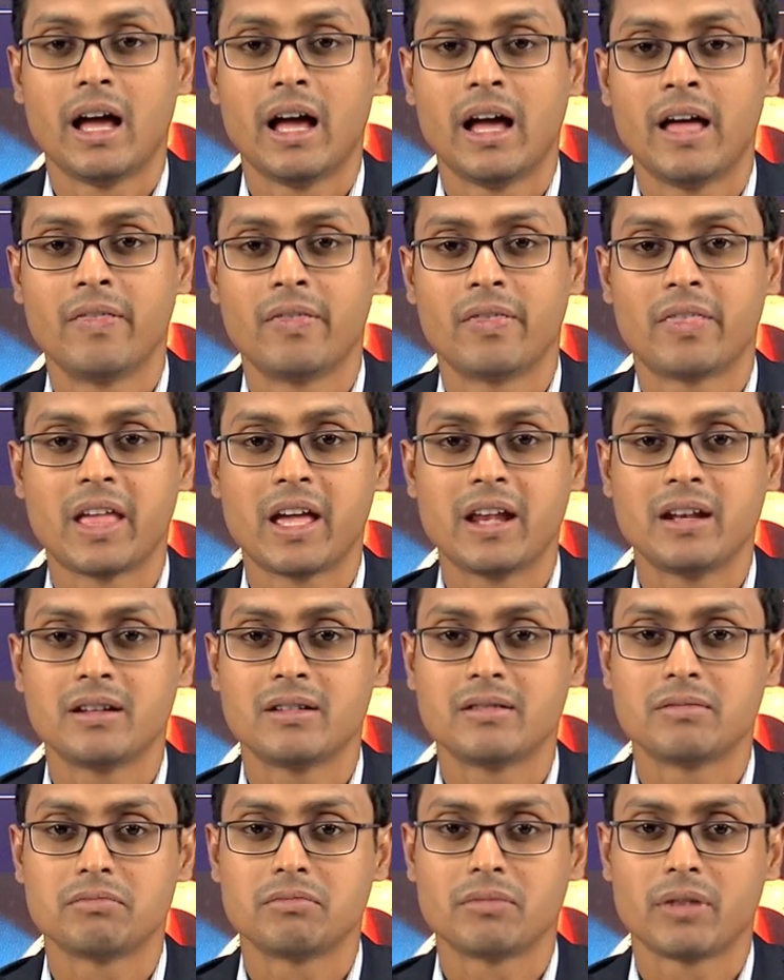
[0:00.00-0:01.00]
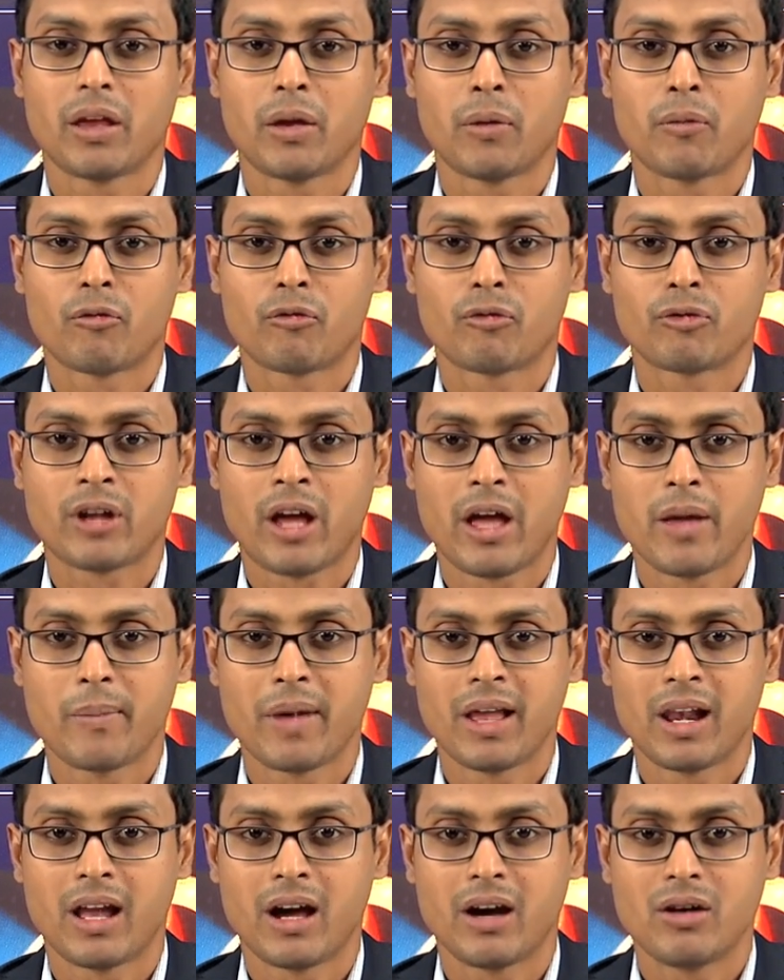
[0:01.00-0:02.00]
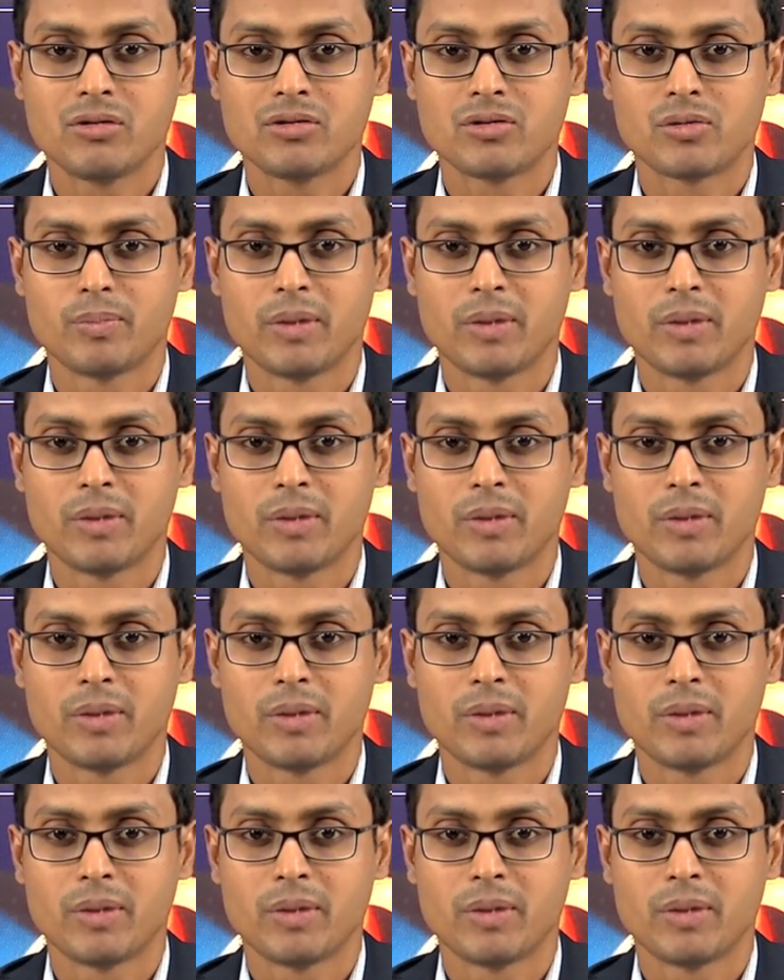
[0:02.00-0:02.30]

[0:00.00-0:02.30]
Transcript: and then if time allows,